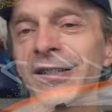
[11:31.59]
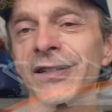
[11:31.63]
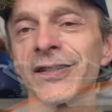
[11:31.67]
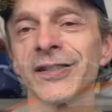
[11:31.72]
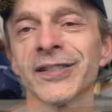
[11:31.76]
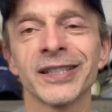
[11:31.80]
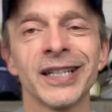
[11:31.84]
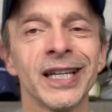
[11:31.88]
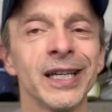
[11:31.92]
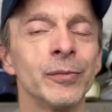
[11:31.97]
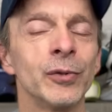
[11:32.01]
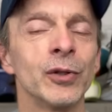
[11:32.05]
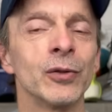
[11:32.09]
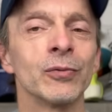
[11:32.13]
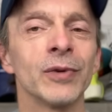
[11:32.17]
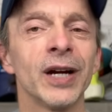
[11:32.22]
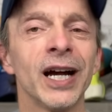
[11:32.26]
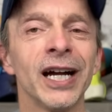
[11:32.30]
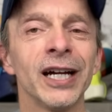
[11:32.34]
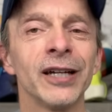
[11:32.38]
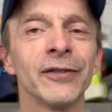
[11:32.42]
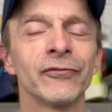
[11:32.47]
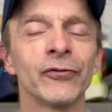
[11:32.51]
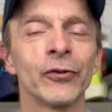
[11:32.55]
stable
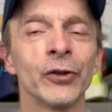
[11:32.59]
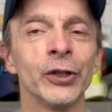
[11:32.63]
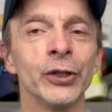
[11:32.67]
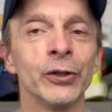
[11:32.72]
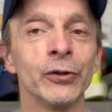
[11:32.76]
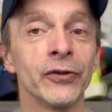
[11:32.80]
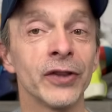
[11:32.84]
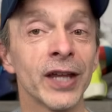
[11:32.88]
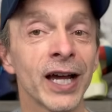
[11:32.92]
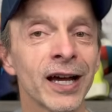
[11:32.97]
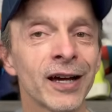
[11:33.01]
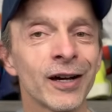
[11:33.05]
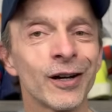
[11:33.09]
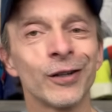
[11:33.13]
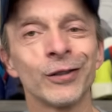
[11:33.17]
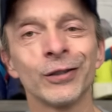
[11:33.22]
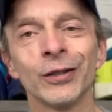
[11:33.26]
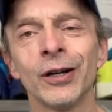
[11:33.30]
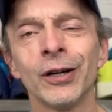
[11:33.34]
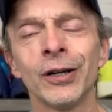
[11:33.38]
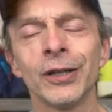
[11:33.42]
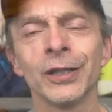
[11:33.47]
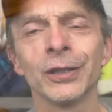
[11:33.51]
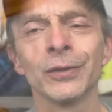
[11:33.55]
ride for you. That
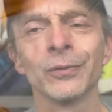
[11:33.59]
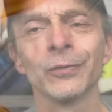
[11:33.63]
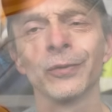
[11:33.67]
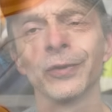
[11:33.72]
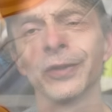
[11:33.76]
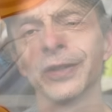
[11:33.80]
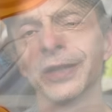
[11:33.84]
along with